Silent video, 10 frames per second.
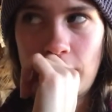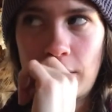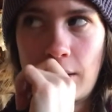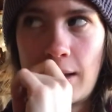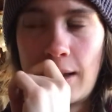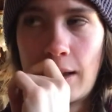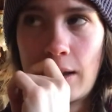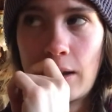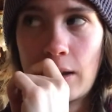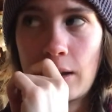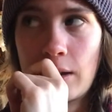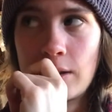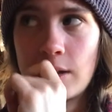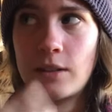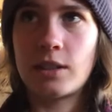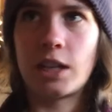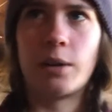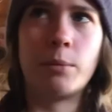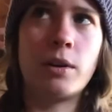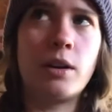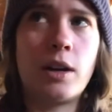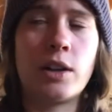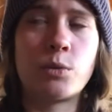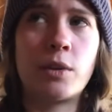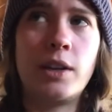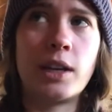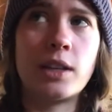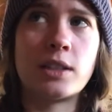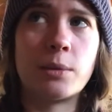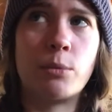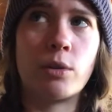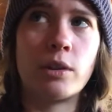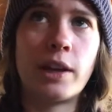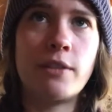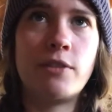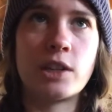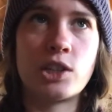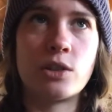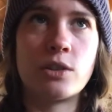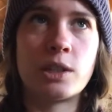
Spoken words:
and I was wanting to get some more light fixtures, some of